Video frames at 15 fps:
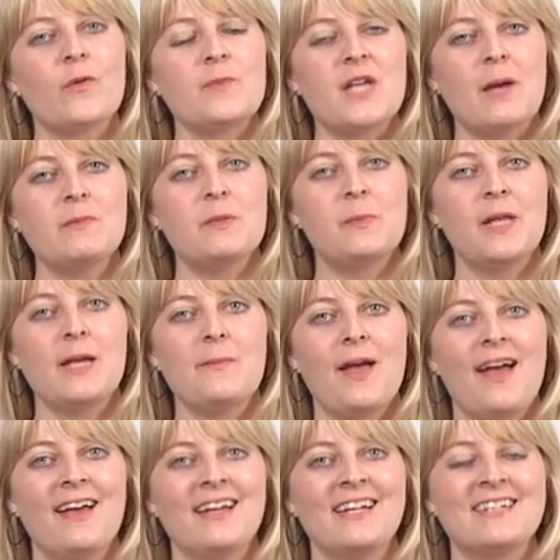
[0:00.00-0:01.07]
from Time to Play
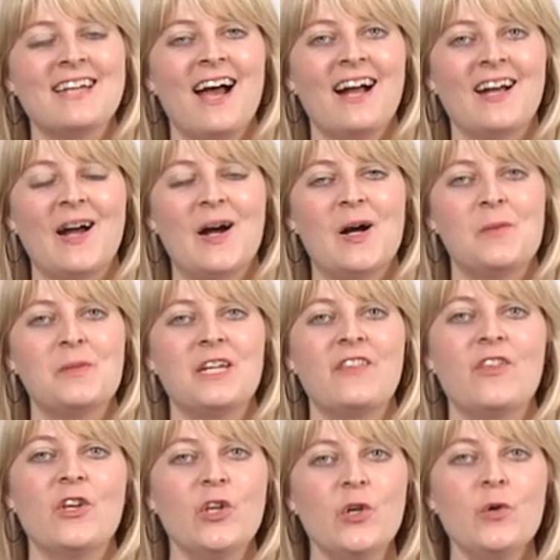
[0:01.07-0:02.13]
Mag dot com, and
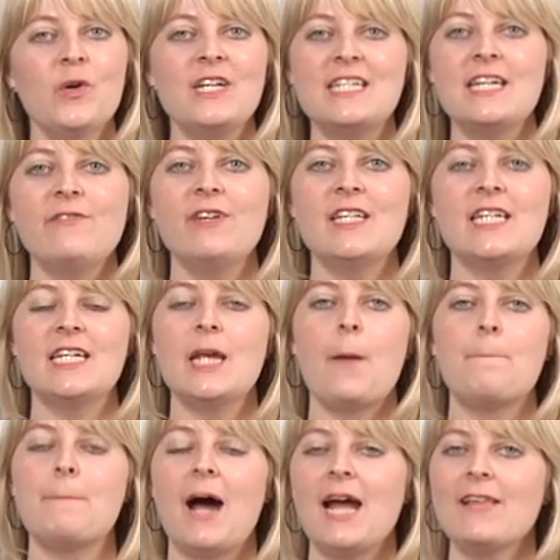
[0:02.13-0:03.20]
in the new D V D
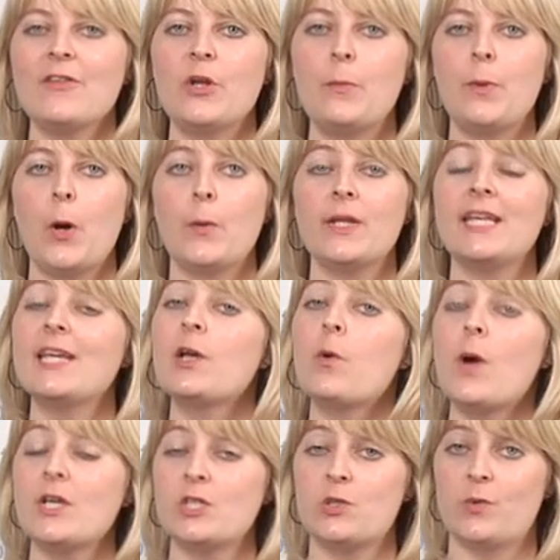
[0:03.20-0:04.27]
My Little Pony
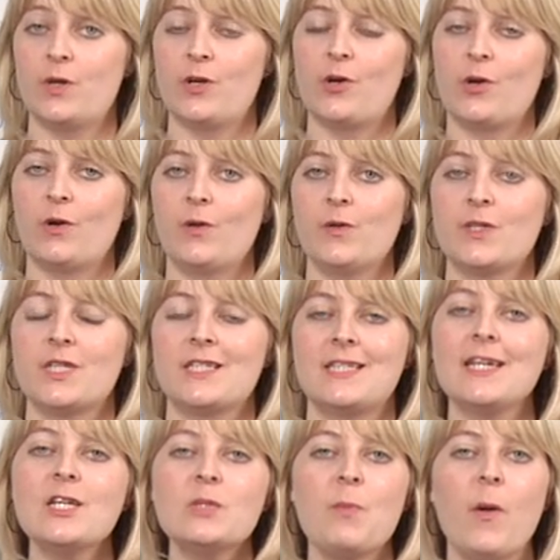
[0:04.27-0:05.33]
Equestria Girls,
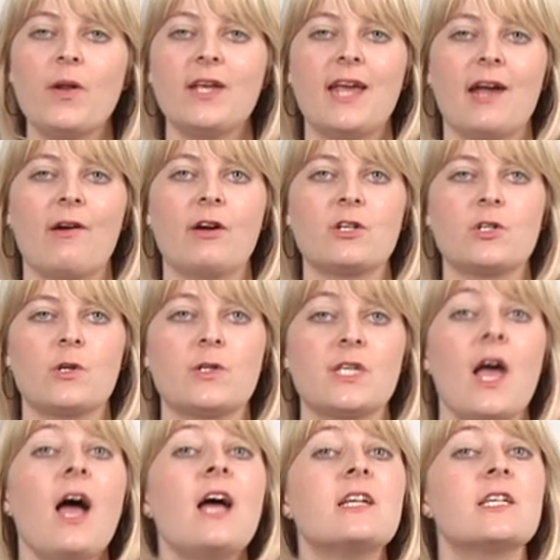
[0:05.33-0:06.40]
six pony
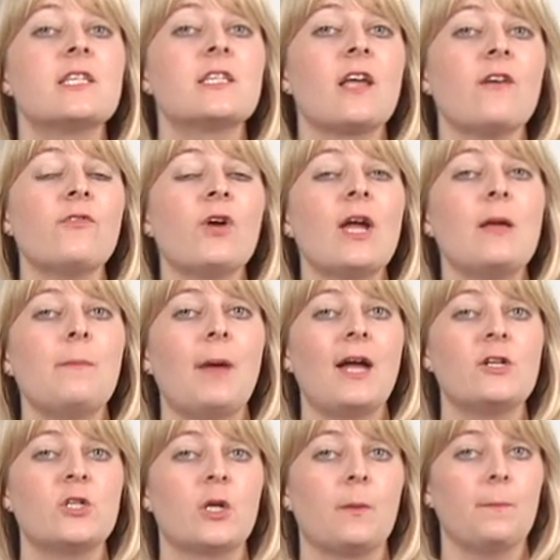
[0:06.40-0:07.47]
characters discover a
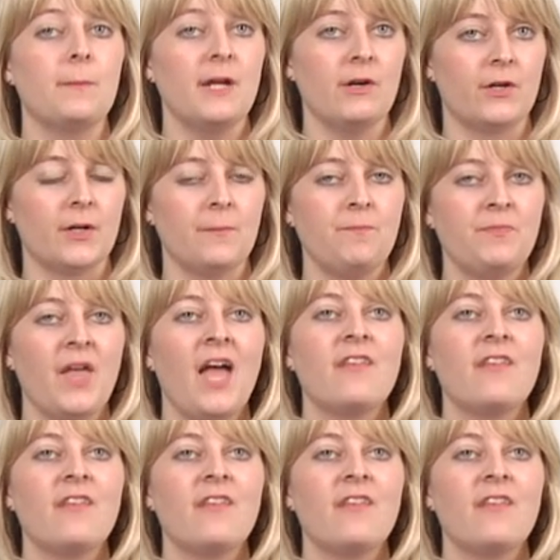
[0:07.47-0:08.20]
magic mirror